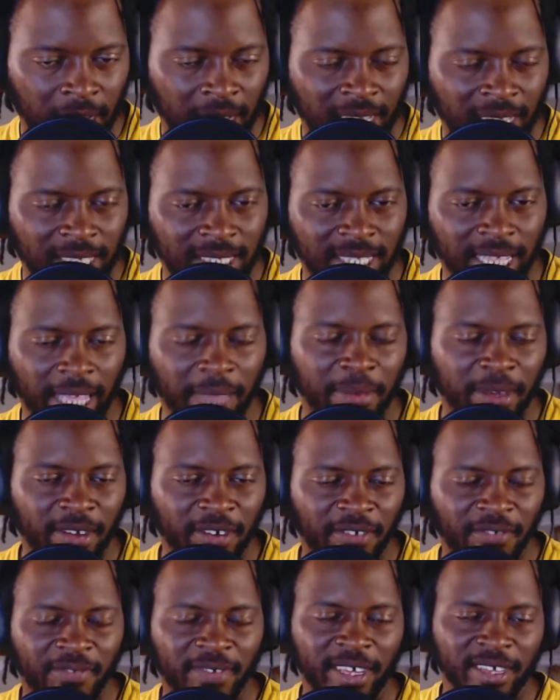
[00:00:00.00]
He say middle
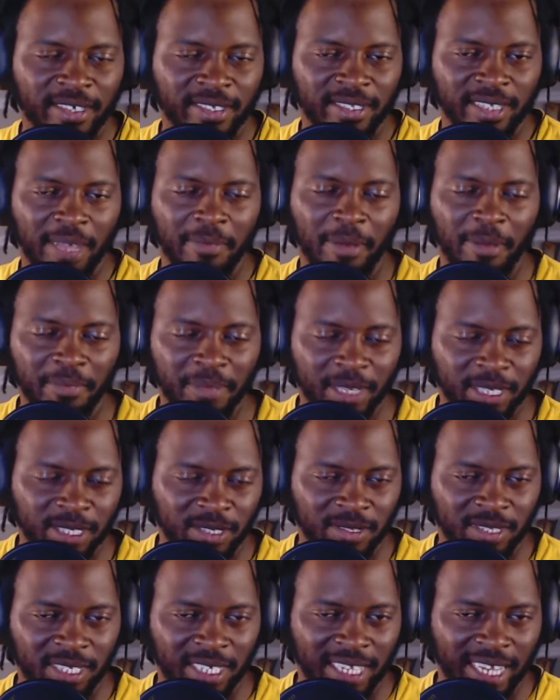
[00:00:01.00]
fingers, I'm a missile
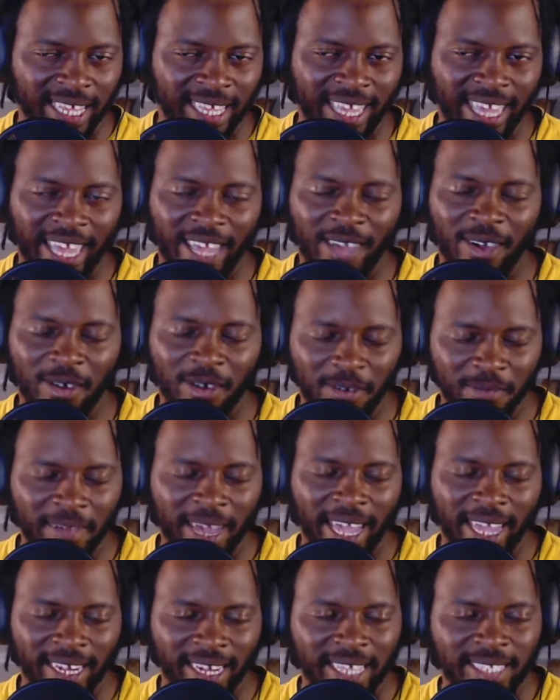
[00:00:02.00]
till they can't hold
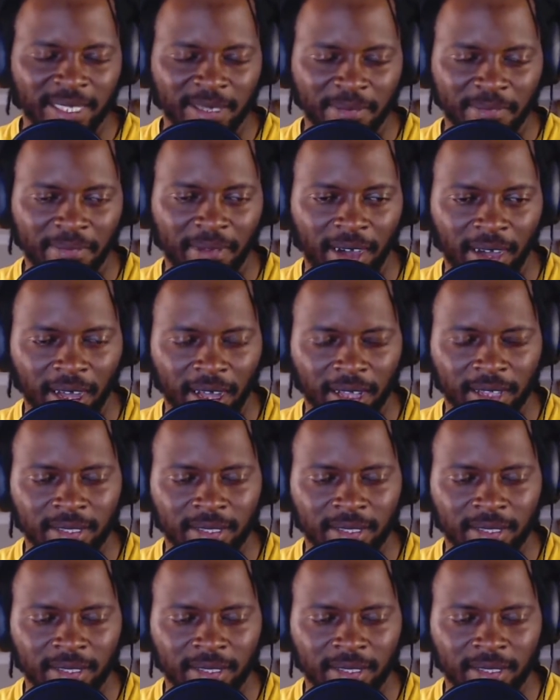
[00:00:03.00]
back. That's a bar.